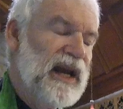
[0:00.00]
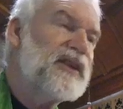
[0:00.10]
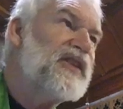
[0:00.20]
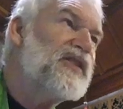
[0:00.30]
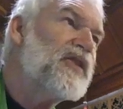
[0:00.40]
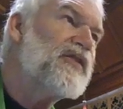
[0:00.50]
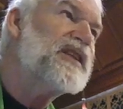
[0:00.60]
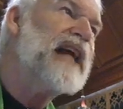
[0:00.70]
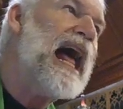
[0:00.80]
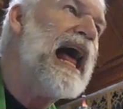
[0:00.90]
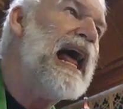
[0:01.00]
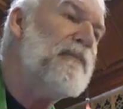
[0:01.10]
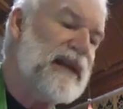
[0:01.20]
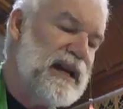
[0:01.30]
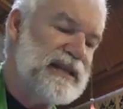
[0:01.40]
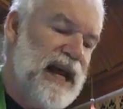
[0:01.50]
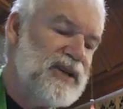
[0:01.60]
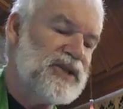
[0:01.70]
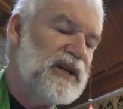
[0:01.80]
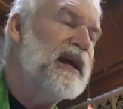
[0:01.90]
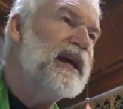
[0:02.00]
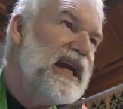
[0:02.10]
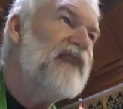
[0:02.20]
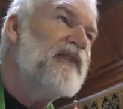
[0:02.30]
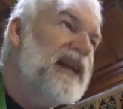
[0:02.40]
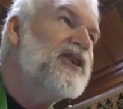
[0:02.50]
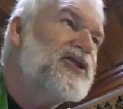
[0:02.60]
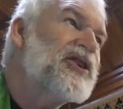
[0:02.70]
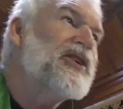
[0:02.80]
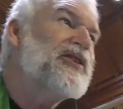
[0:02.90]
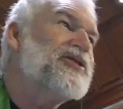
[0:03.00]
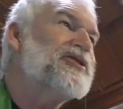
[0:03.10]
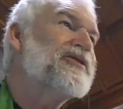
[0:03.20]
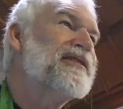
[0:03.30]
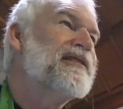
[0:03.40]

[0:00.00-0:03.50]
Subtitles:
It deserves time and attention, even in church.